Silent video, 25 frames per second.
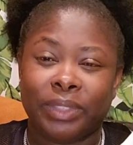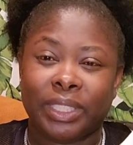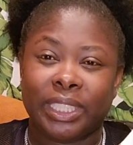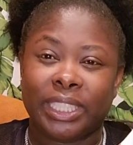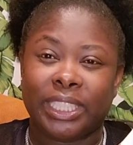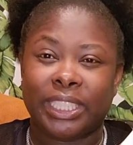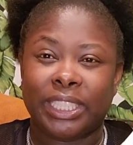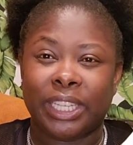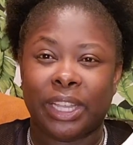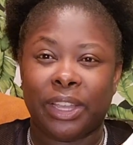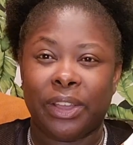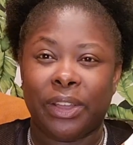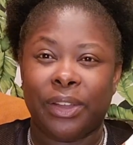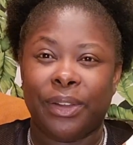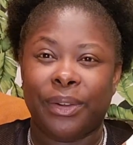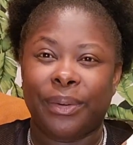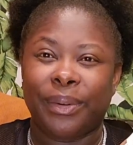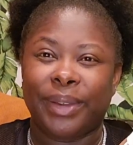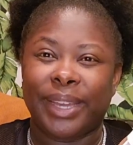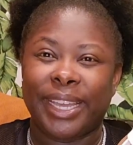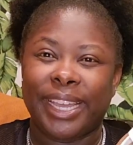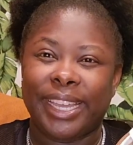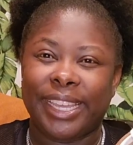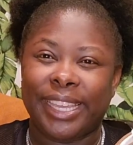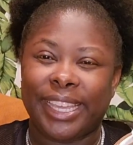
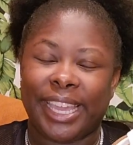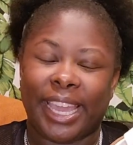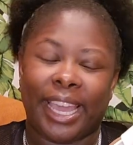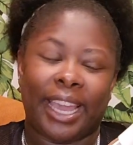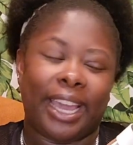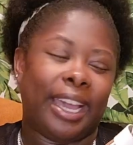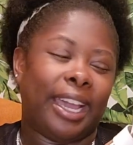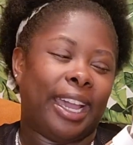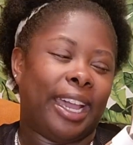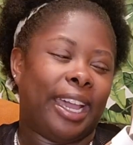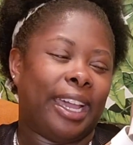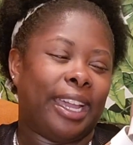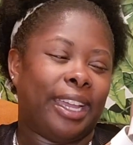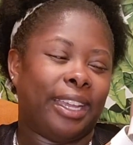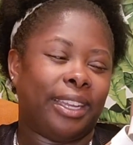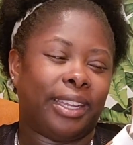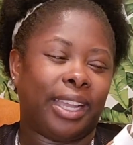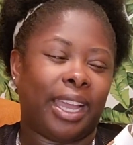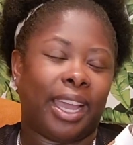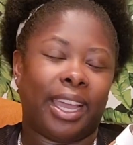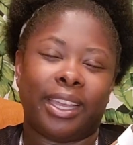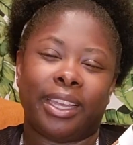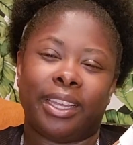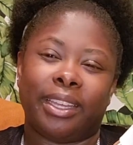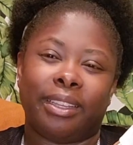So yeah,
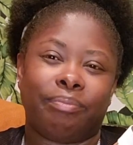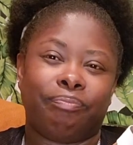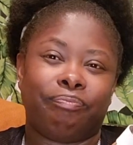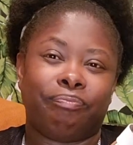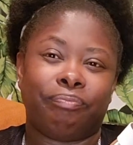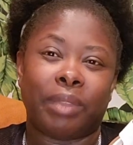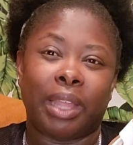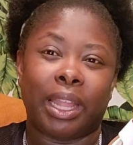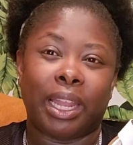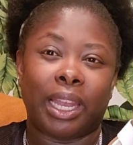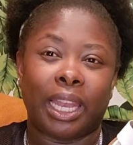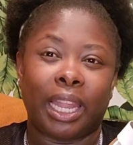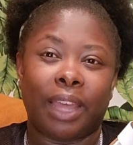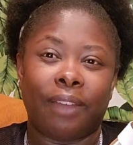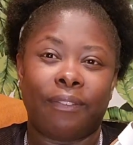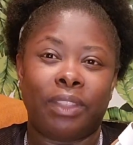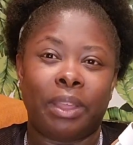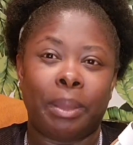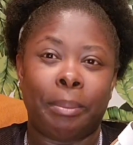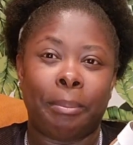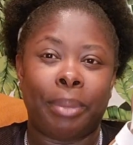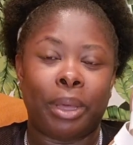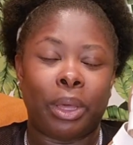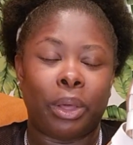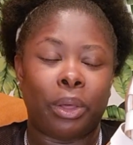I love
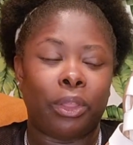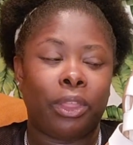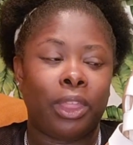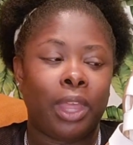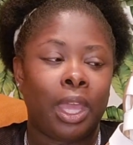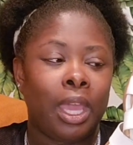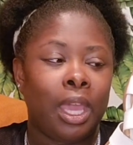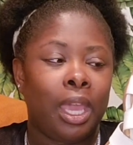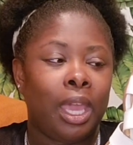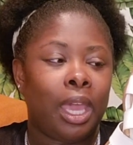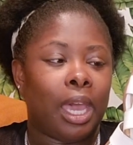them both.